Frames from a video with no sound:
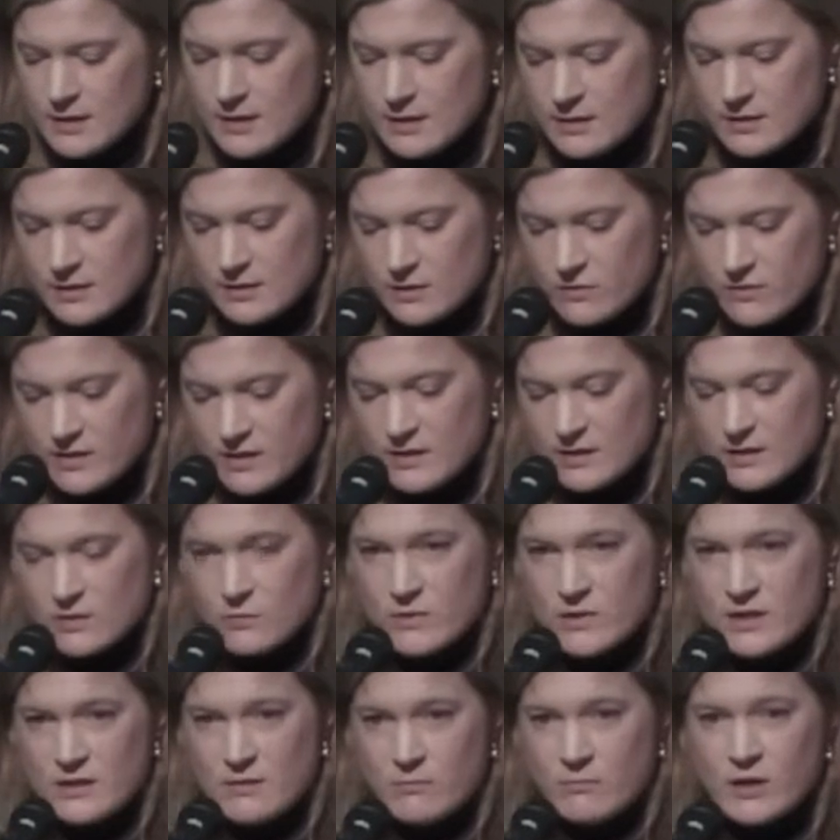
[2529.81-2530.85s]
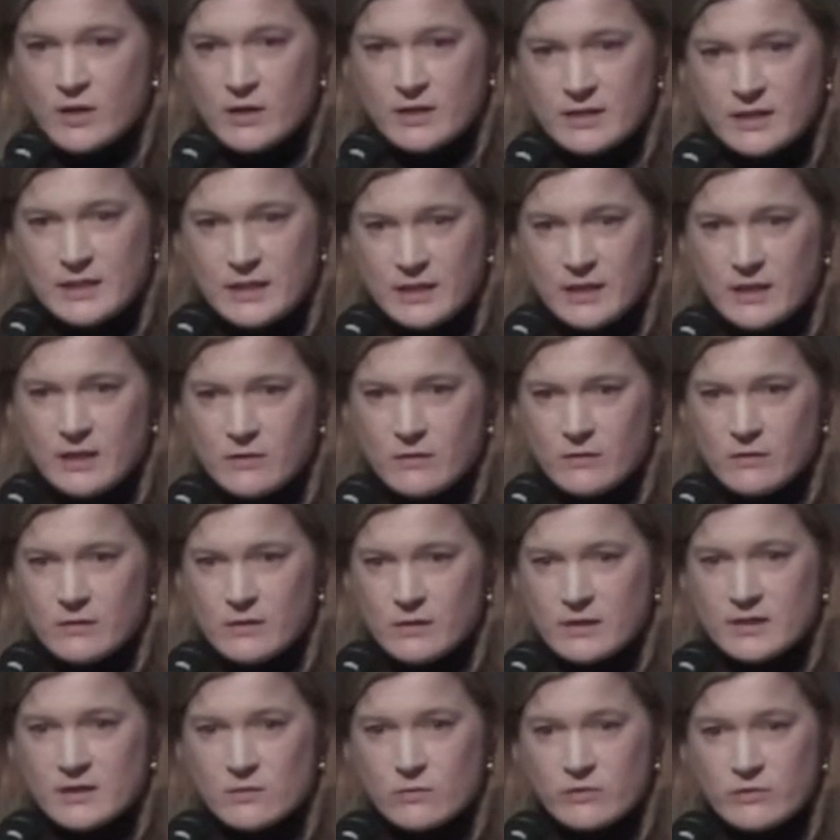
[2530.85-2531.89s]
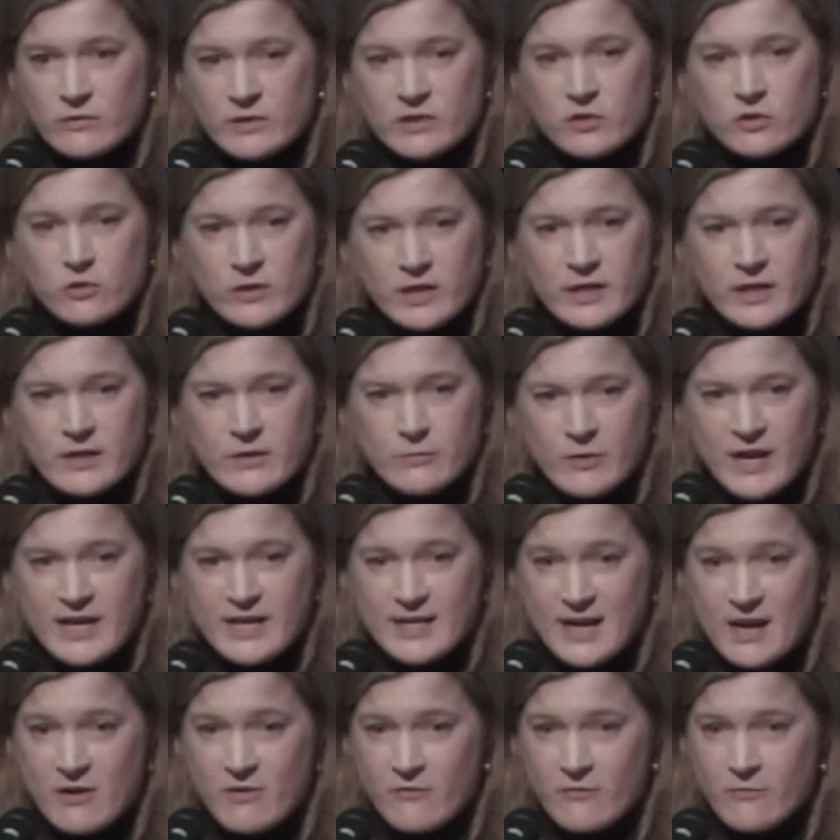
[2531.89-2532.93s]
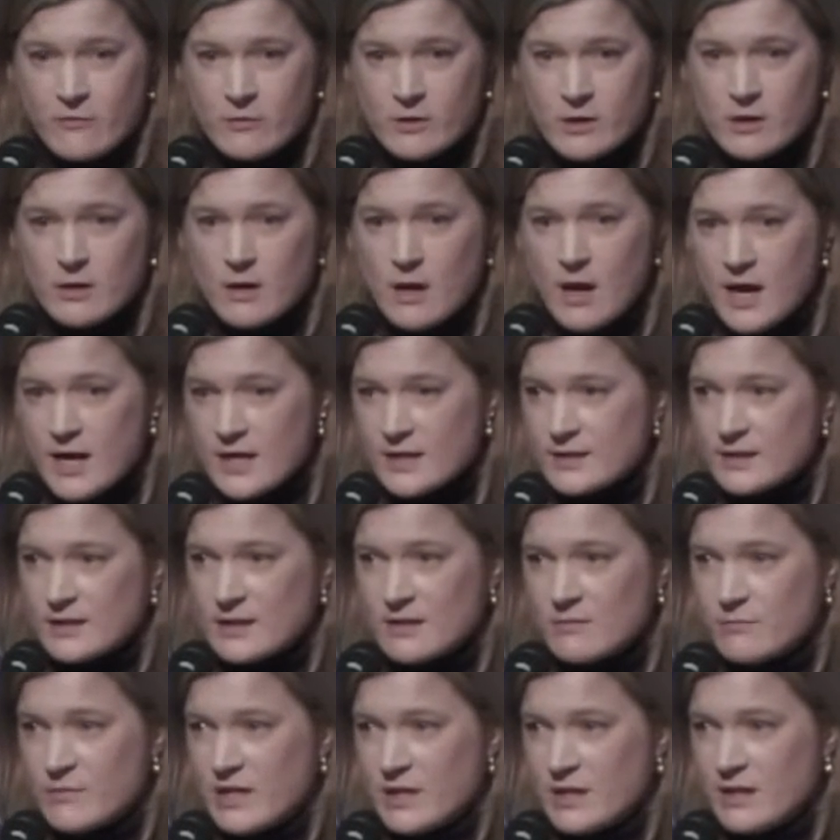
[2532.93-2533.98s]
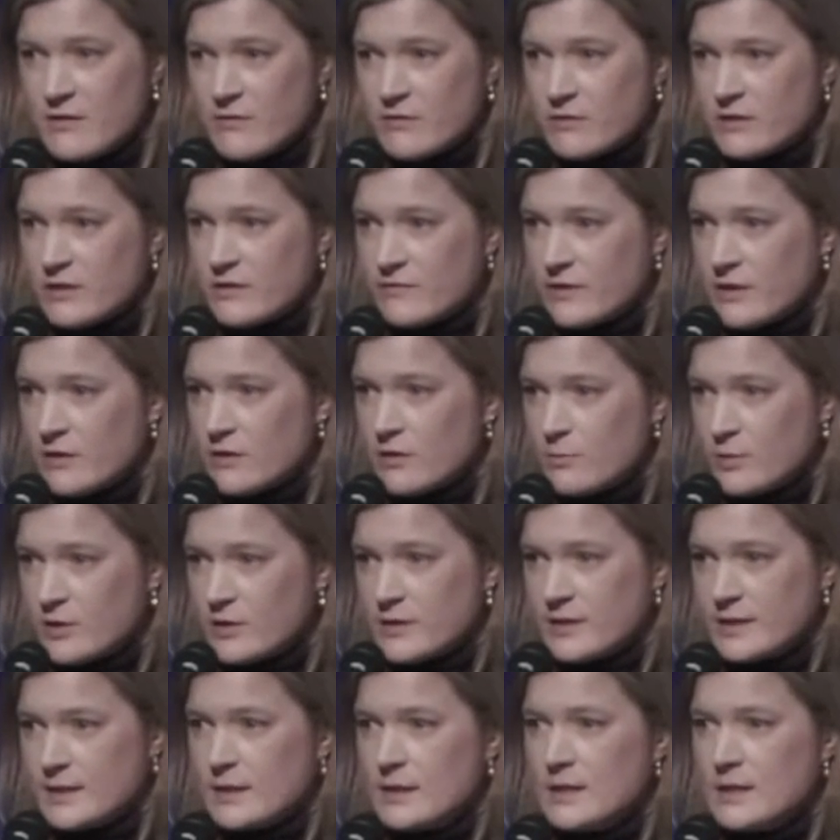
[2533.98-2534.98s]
So this one in particular is really tricky right now for us and many other developers.